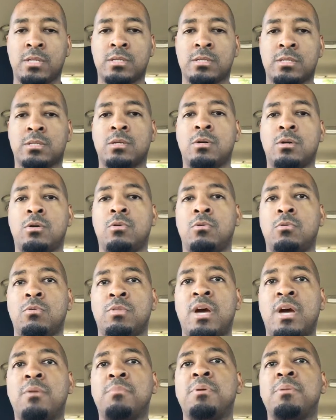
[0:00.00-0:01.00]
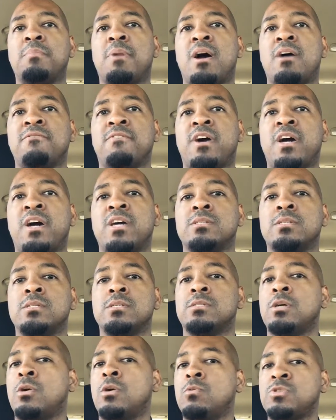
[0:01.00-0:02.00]
So that would be my advice,
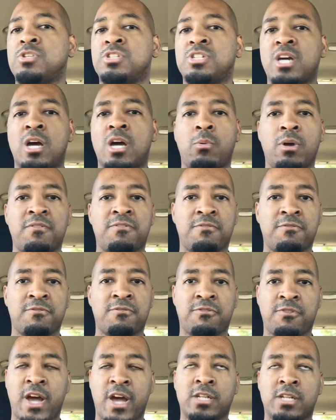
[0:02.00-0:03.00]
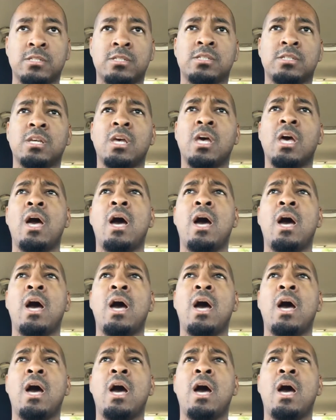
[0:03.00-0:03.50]
is don't shy away from fractions.